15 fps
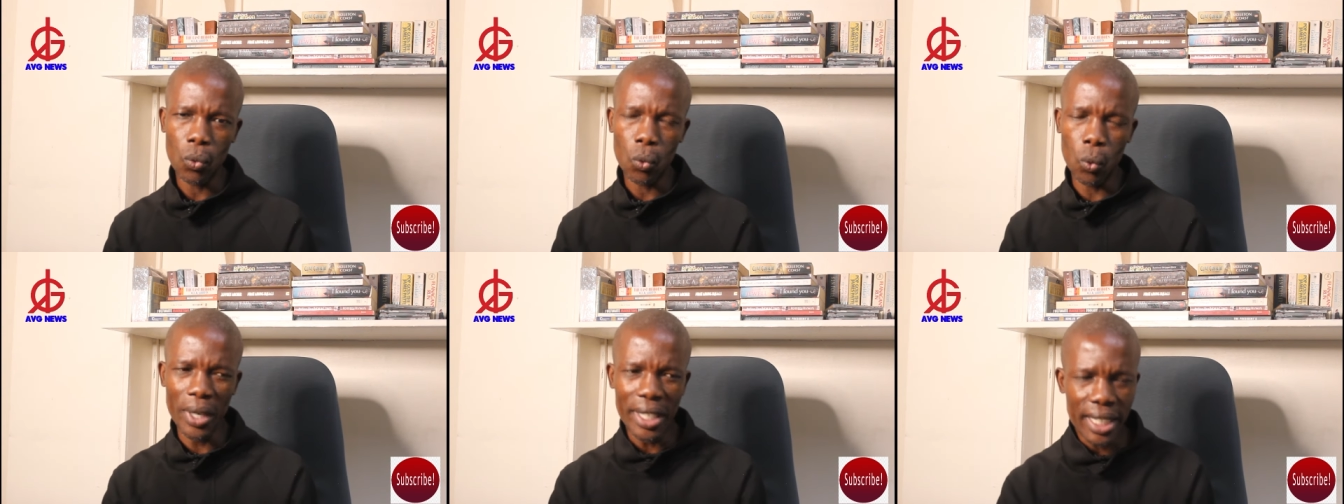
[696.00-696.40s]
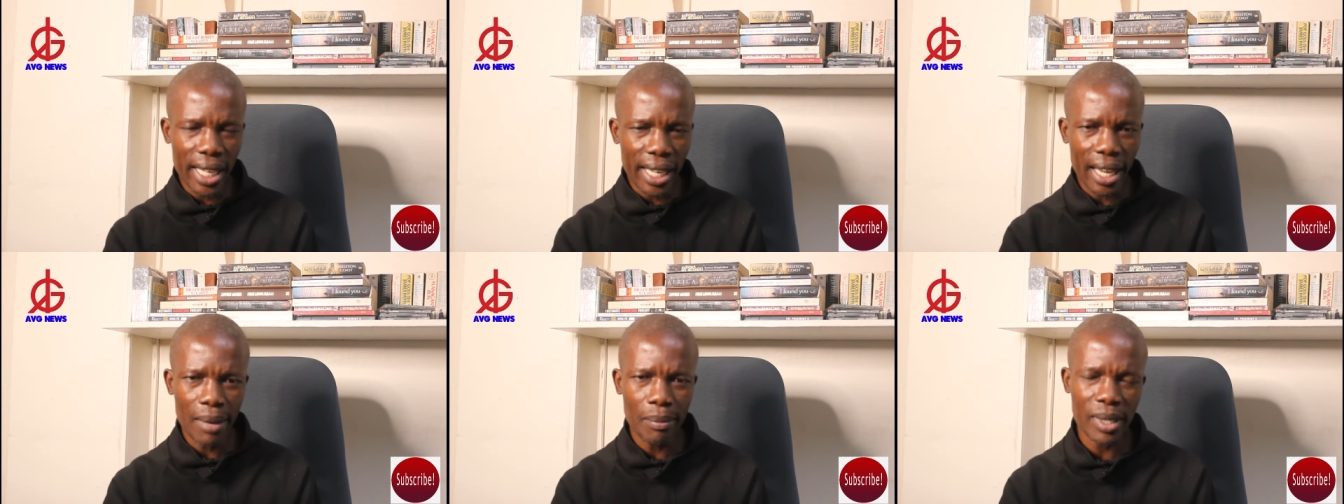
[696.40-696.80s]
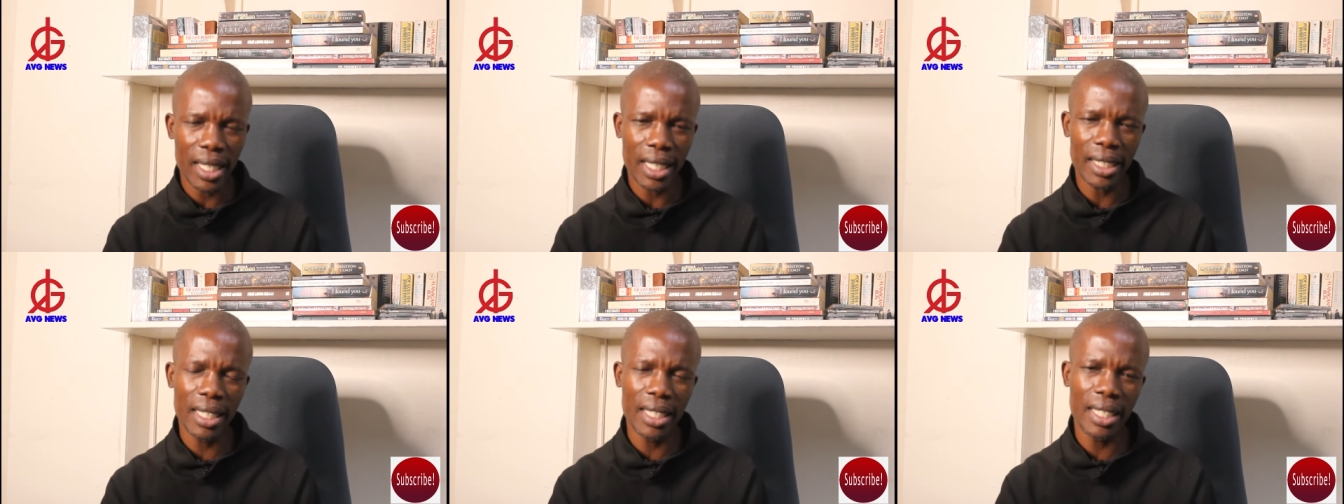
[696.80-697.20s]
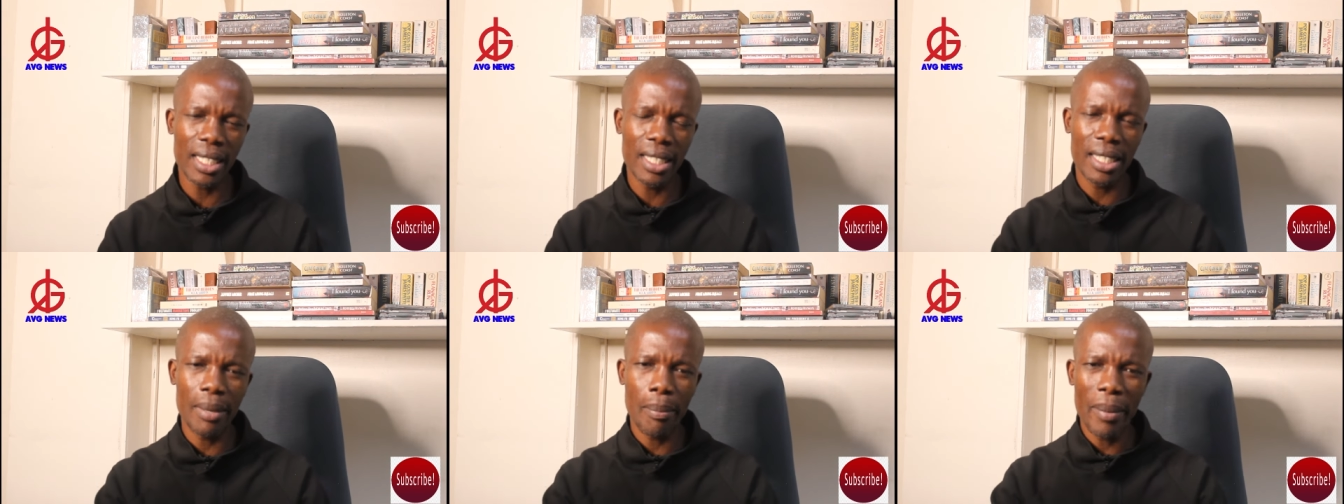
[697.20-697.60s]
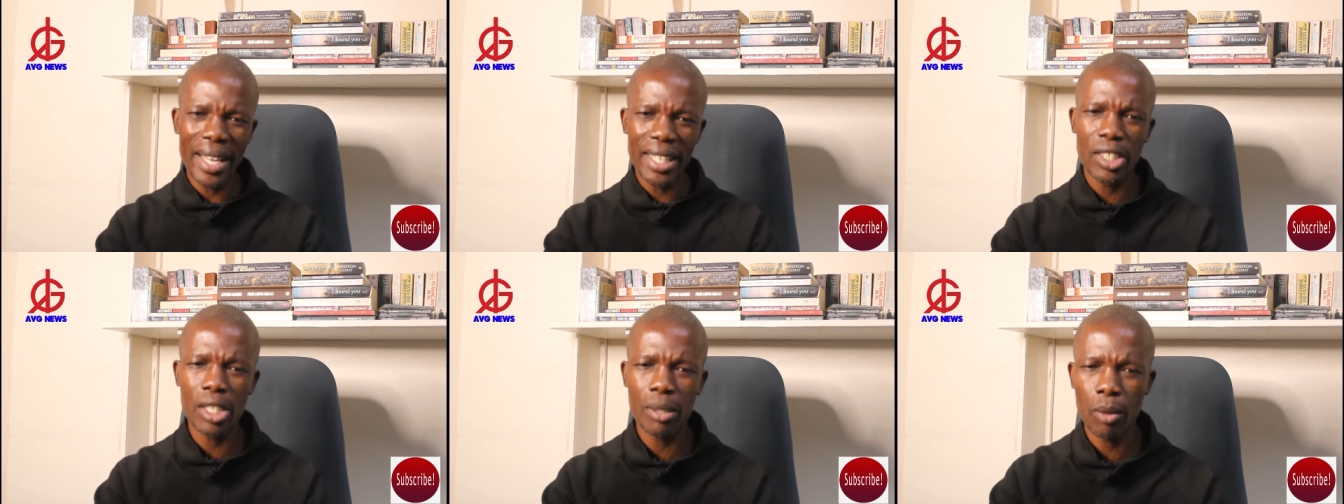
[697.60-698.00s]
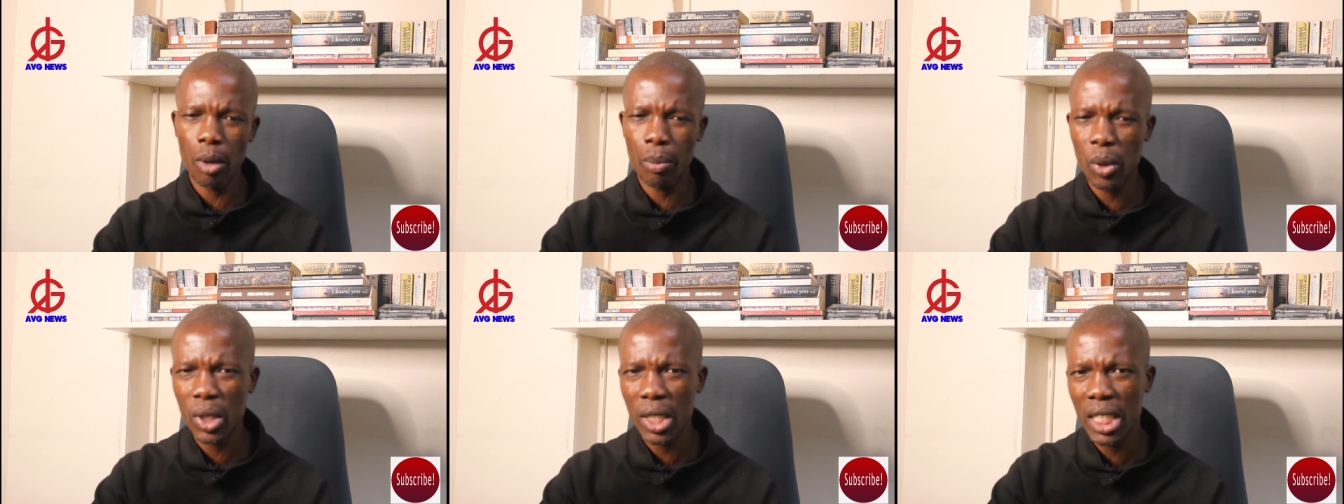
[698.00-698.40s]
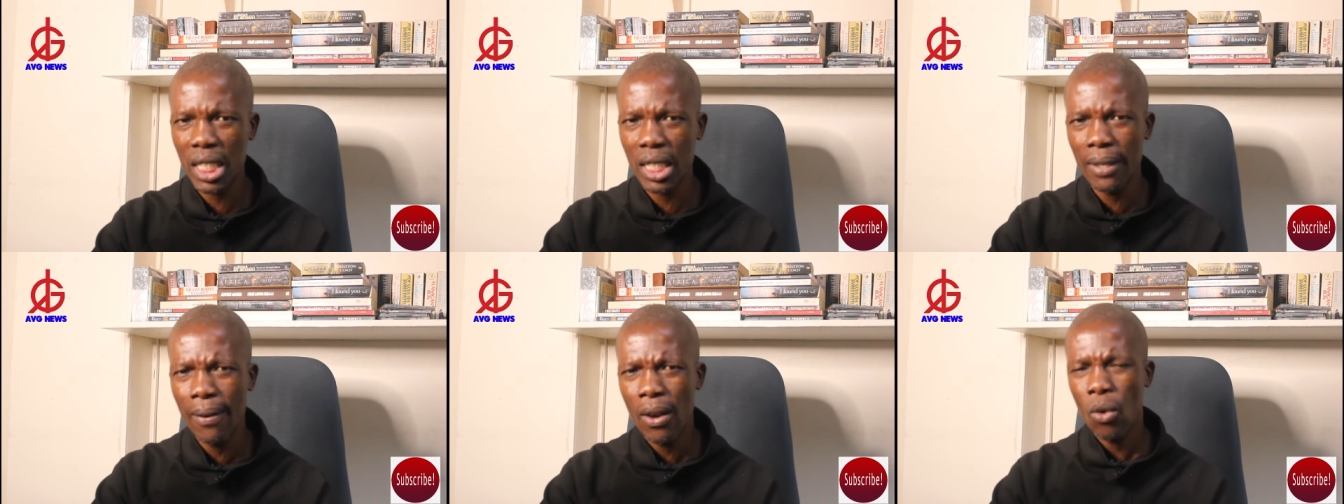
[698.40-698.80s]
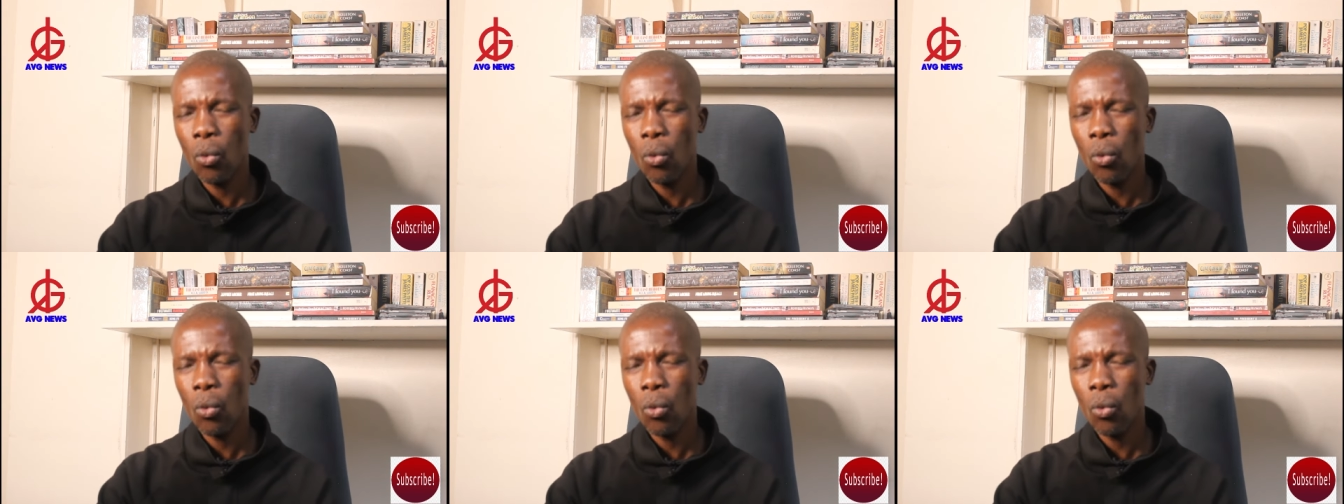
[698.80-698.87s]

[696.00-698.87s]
which claims that it is the mainstream opposition